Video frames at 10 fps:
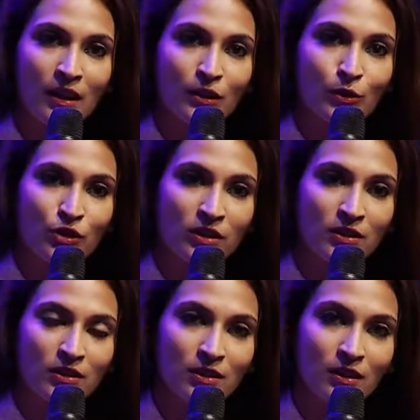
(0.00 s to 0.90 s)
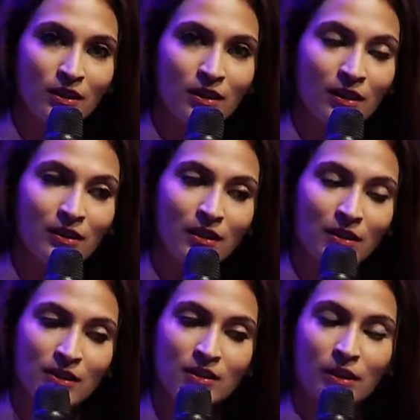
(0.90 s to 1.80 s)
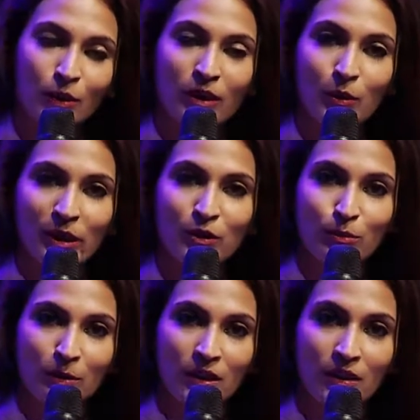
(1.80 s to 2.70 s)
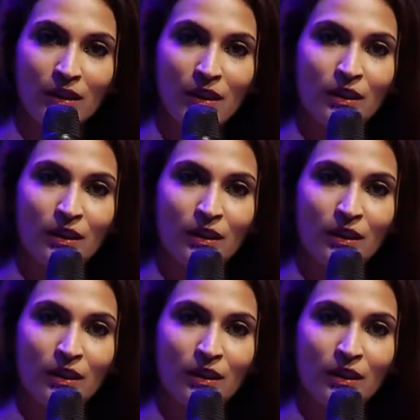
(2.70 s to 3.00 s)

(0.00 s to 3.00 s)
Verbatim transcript: you just think that this is the only way to be.